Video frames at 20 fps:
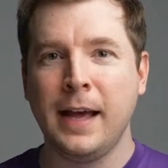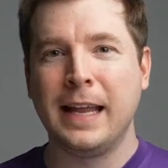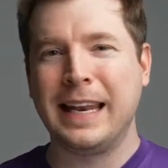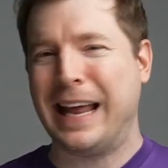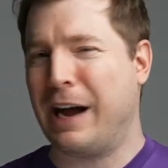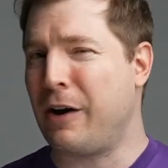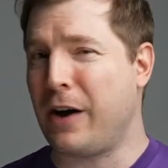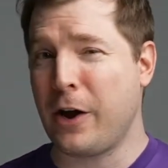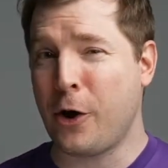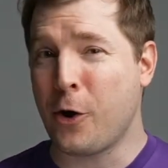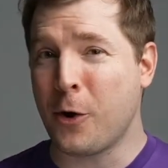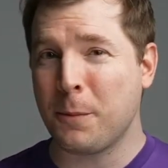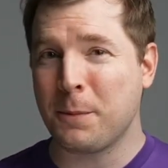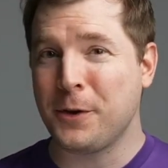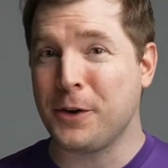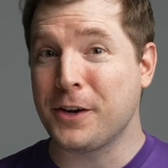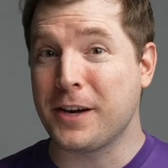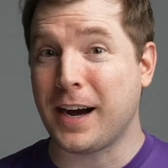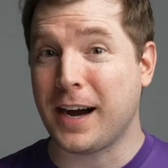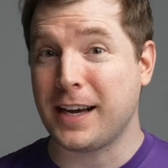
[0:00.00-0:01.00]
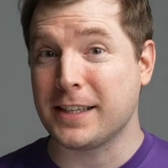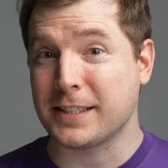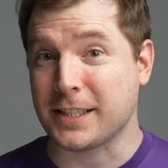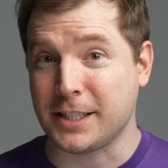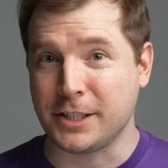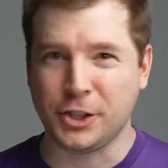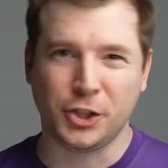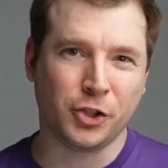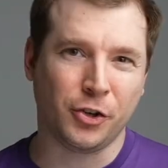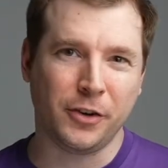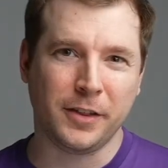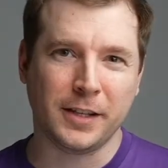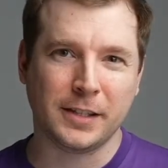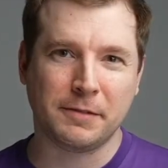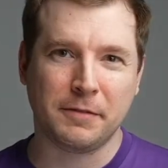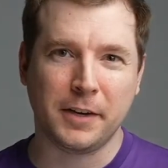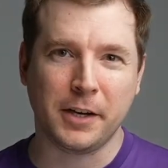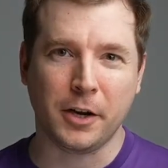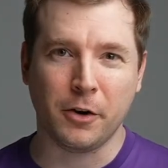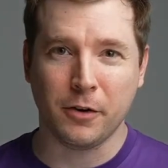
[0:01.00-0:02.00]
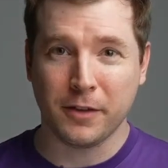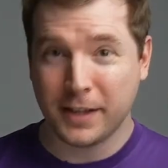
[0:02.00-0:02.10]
Now, I hope you guys enjoyed this video.